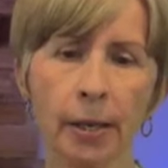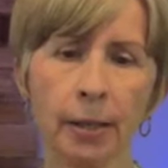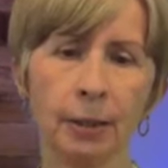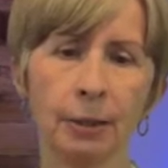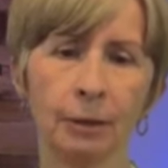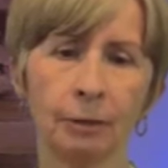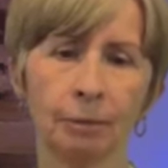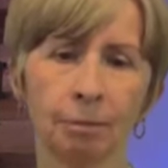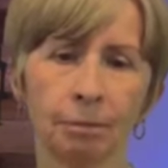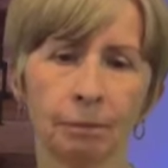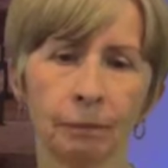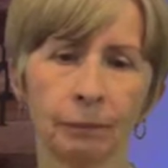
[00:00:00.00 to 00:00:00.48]

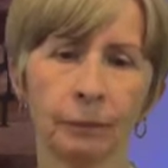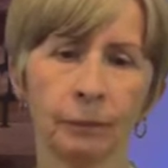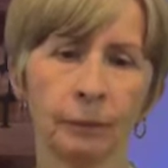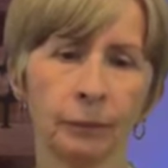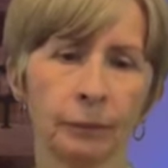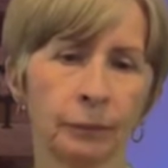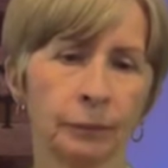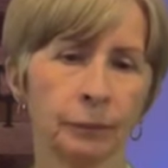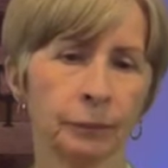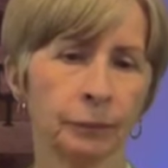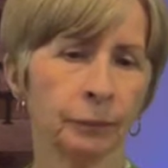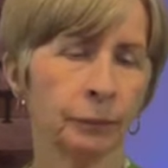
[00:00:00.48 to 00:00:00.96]
done.
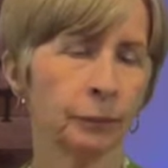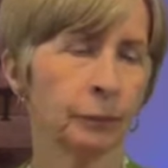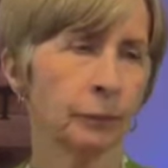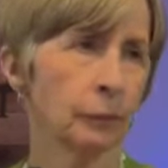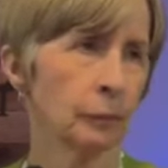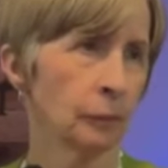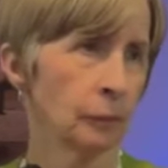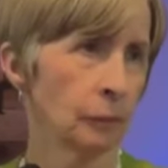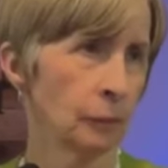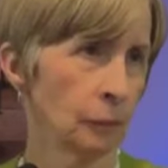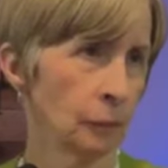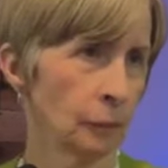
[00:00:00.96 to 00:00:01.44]
Feel it.
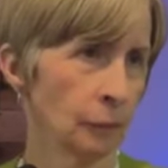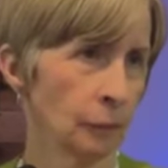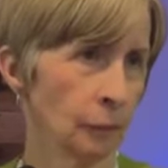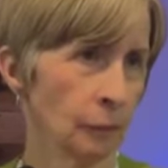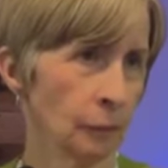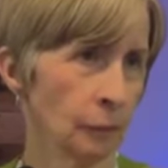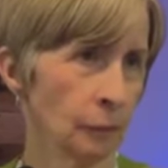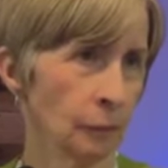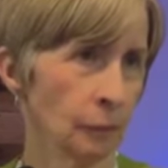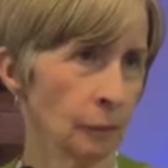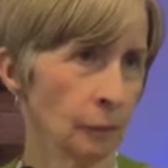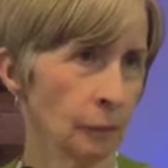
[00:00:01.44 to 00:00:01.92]
Come
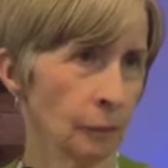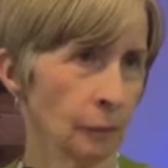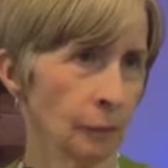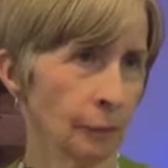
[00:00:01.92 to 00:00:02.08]
on.